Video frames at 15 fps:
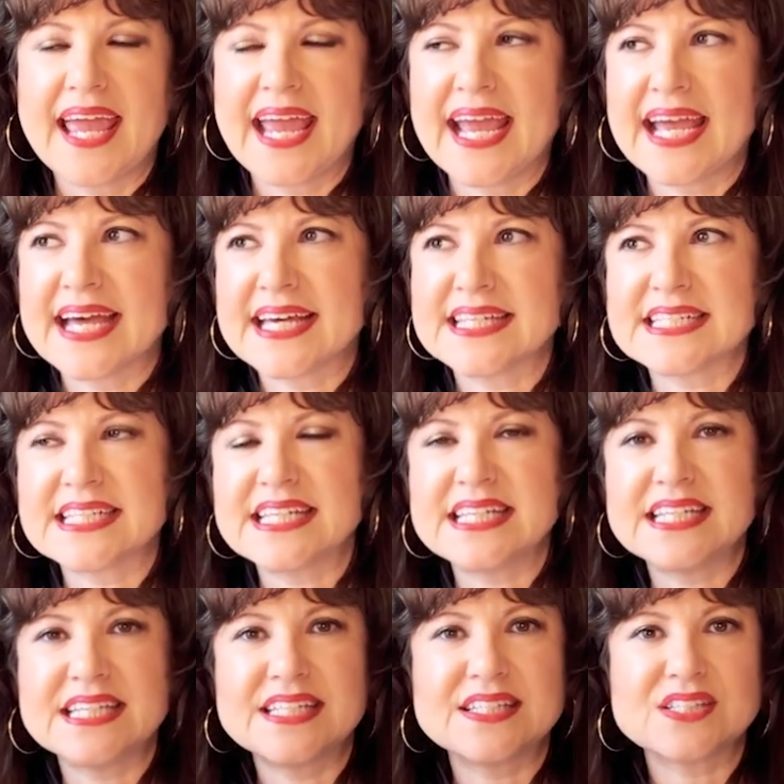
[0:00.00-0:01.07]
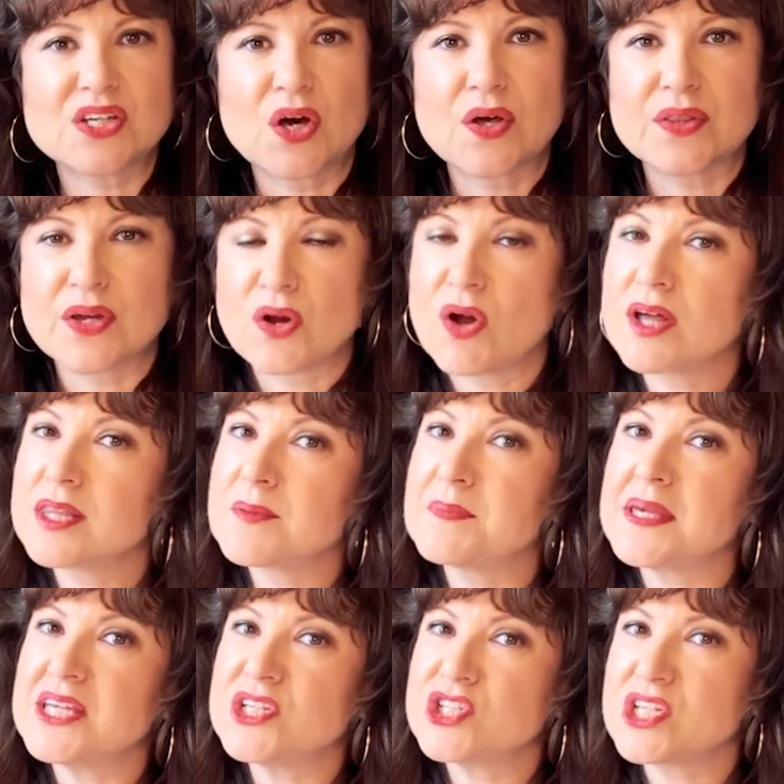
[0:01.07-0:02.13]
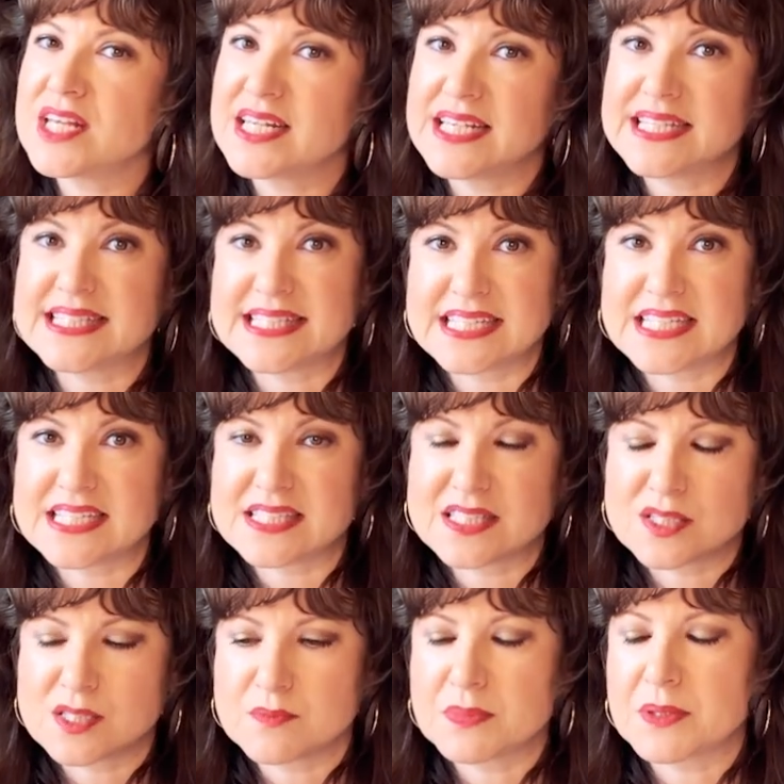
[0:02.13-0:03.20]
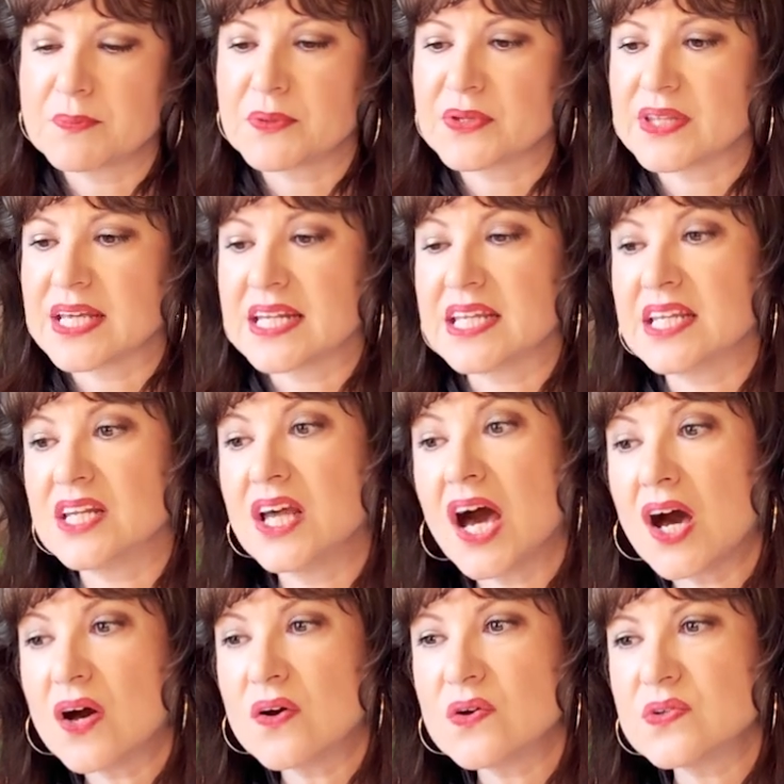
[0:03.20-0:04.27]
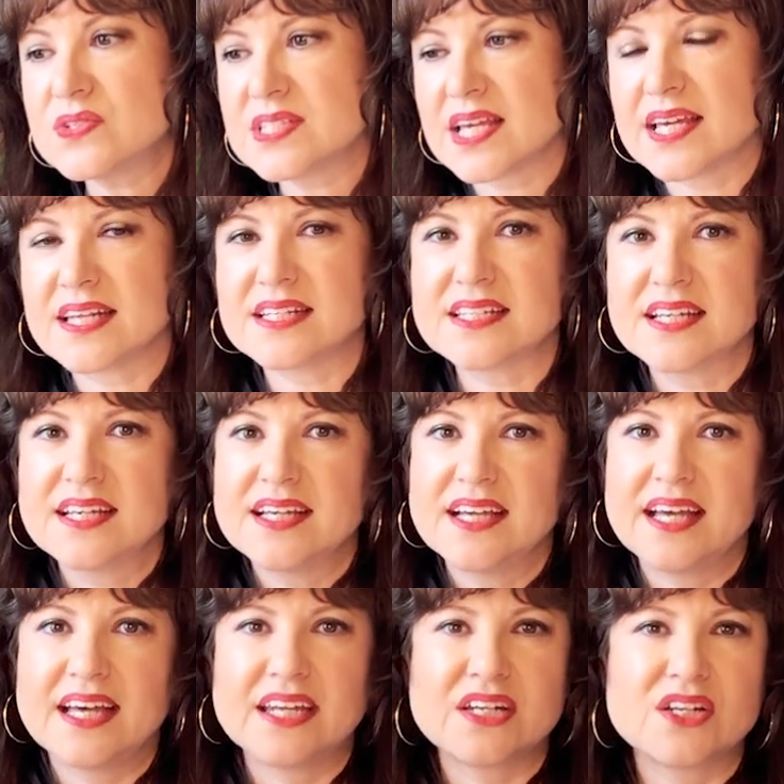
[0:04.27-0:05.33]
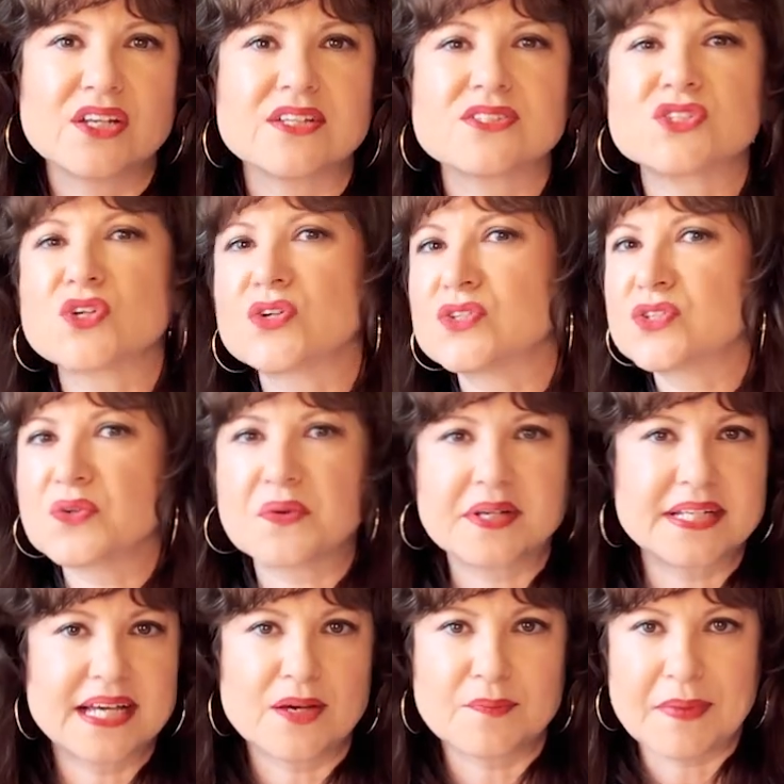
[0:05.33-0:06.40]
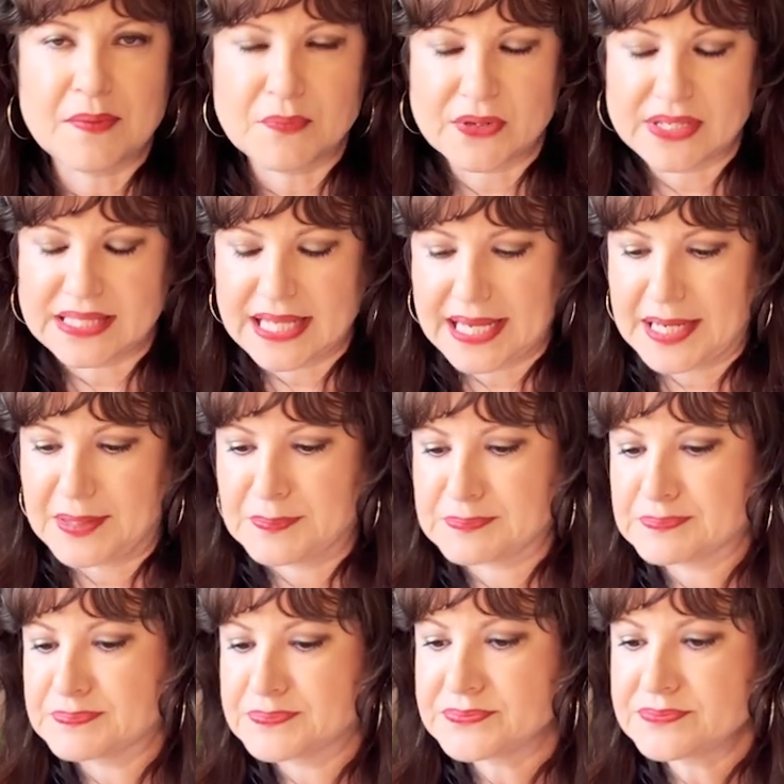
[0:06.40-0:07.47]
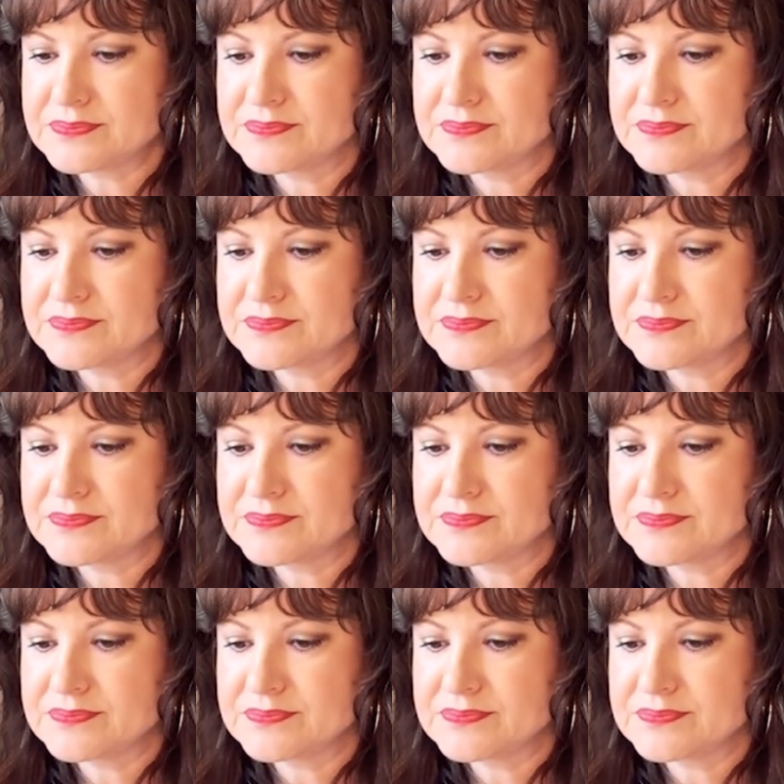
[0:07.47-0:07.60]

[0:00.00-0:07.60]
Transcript: and they're on the beach, and he sees some people that he knows, and it starts going down memory lane.